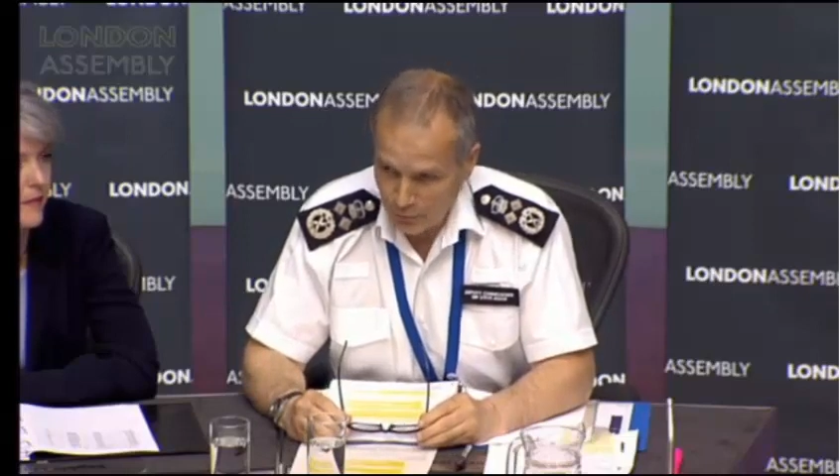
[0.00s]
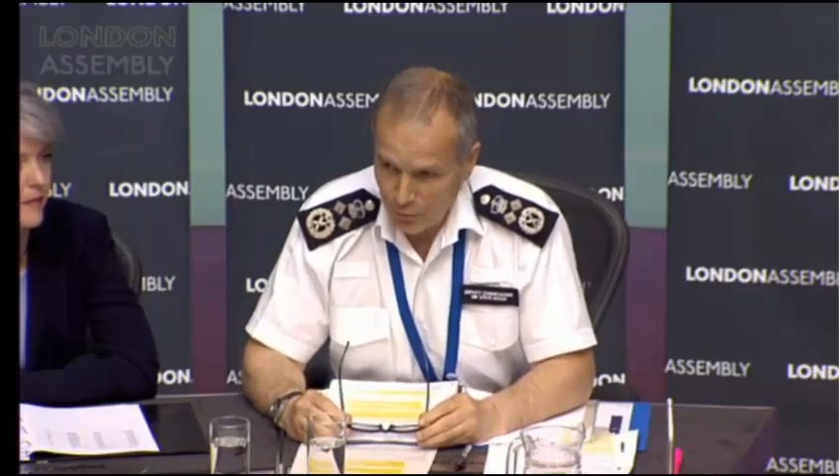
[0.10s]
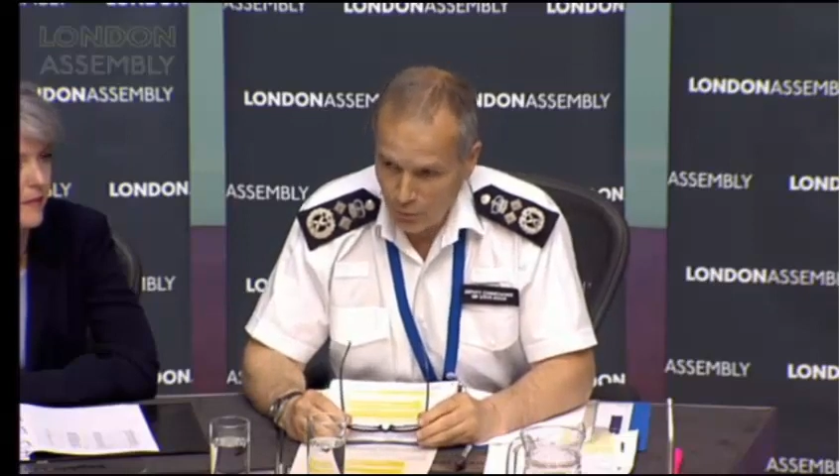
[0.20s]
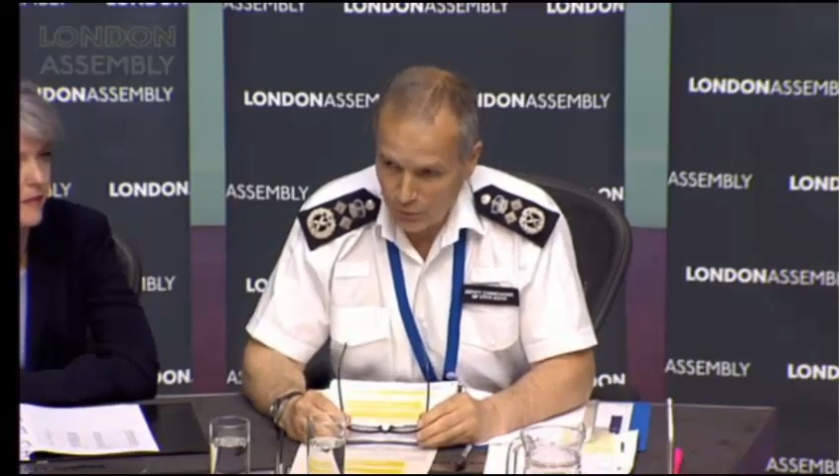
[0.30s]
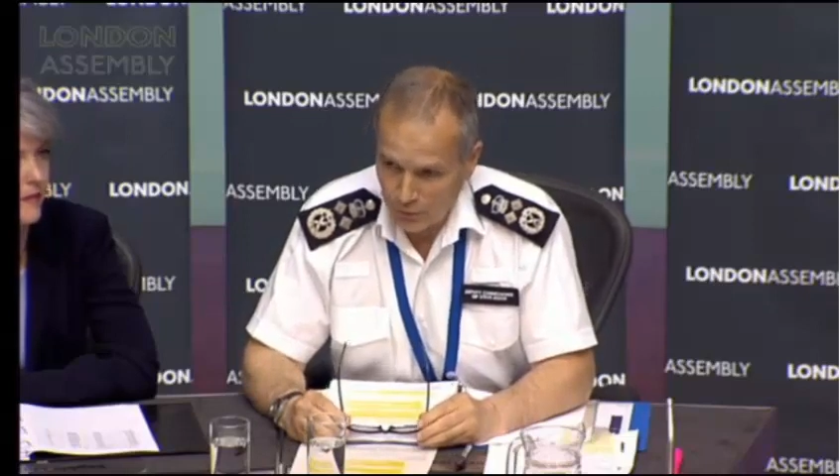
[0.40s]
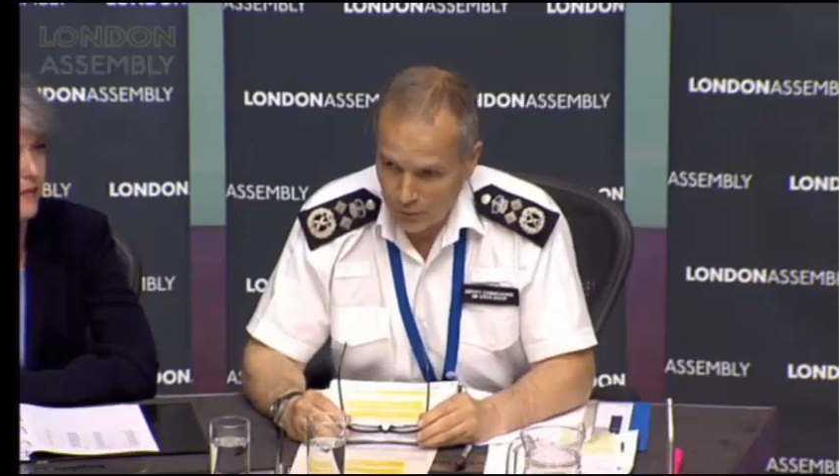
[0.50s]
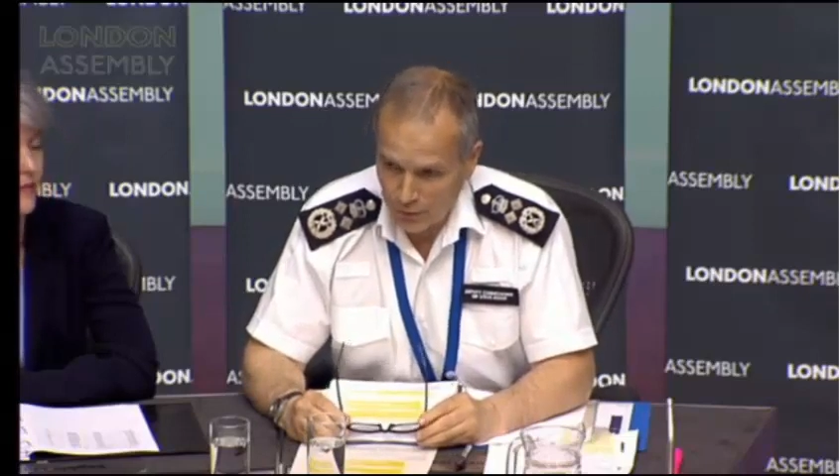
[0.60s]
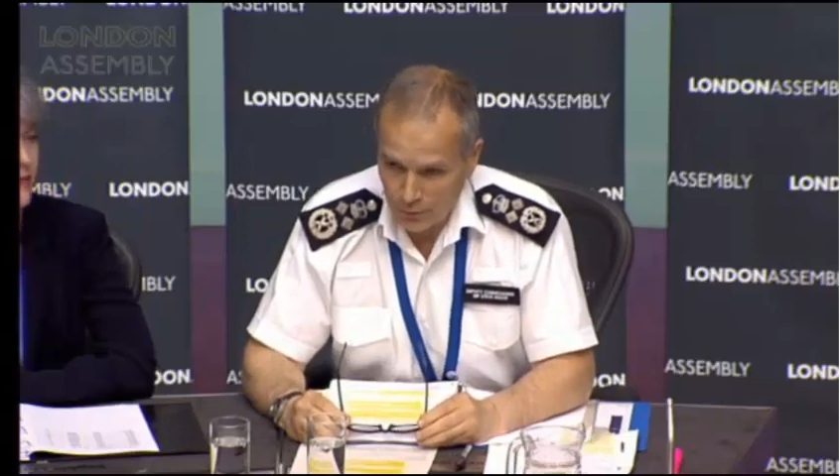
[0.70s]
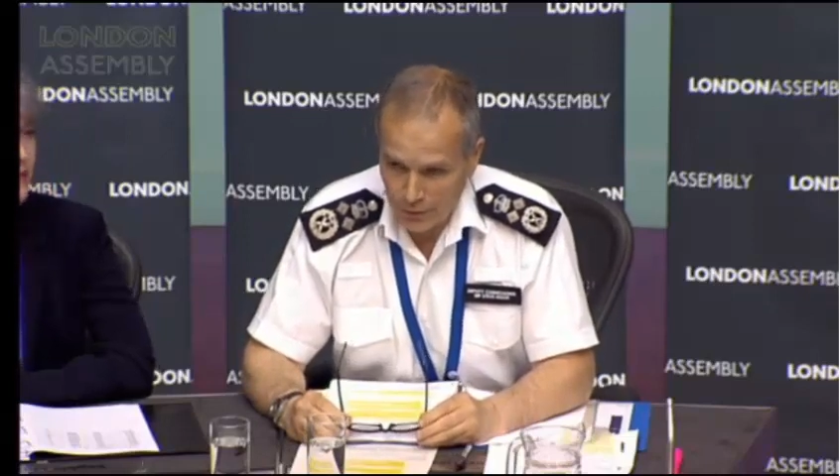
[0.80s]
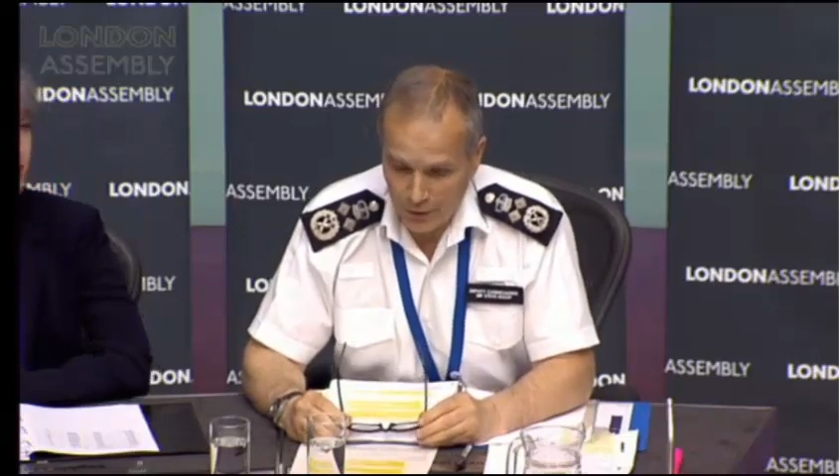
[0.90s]
important
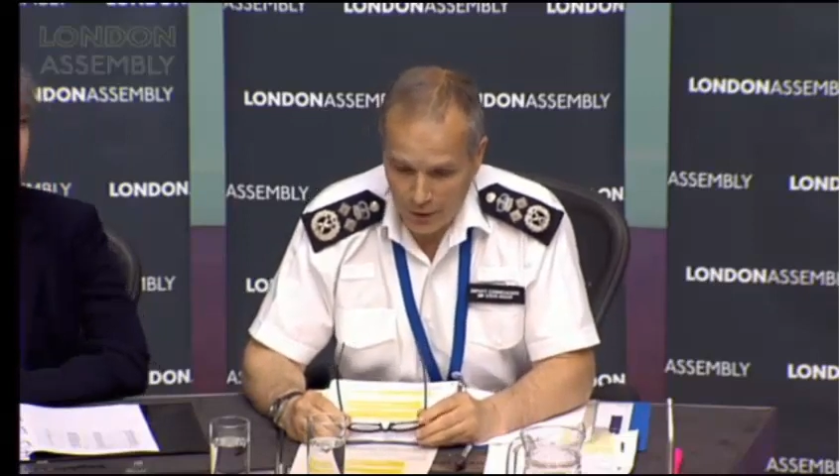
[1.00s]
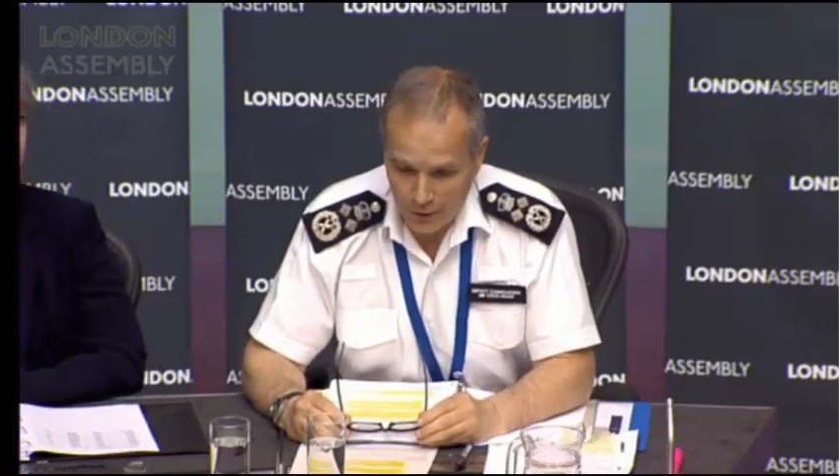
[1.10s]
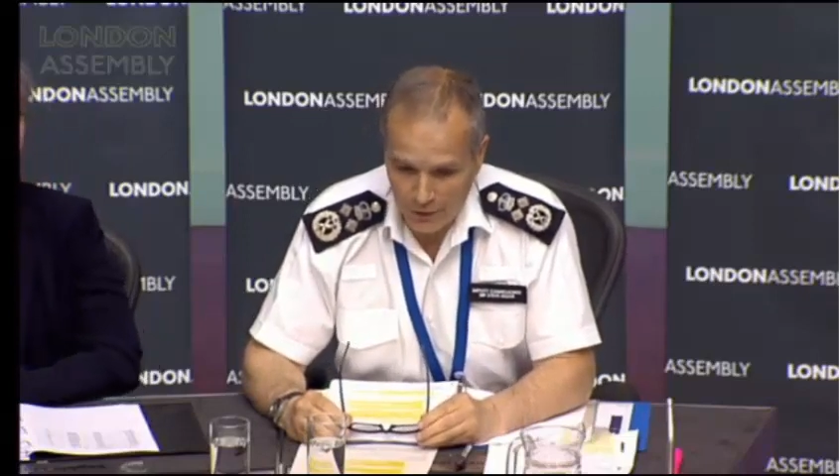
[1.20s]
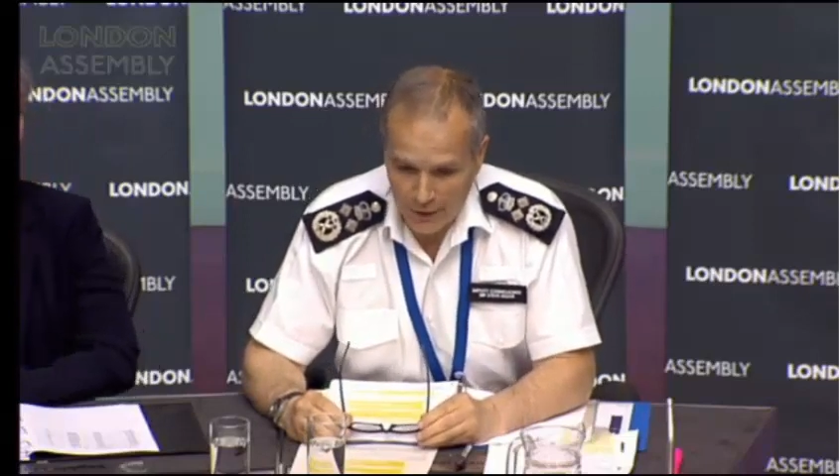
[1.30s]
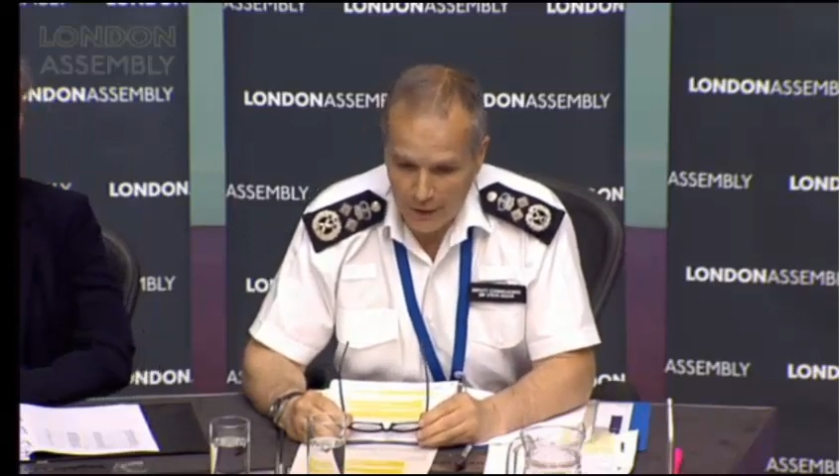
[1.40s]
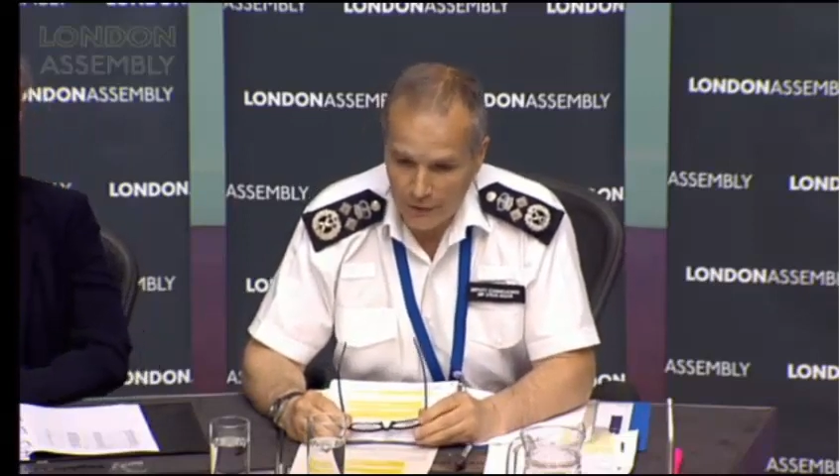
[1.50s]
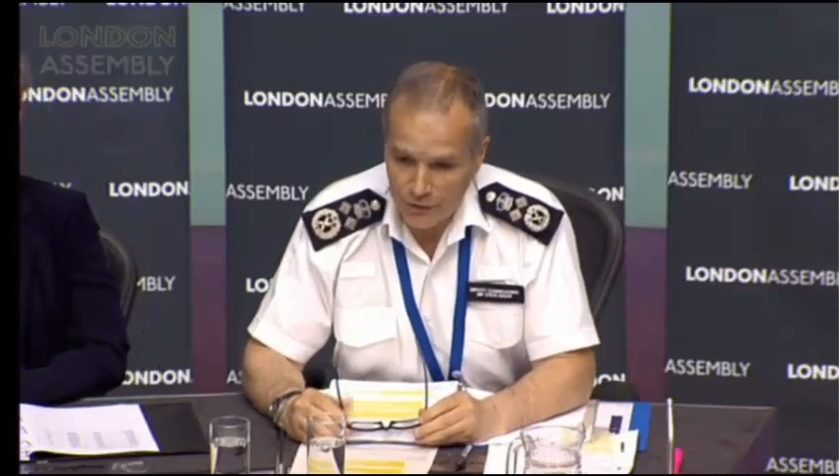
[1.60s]
that we realise that.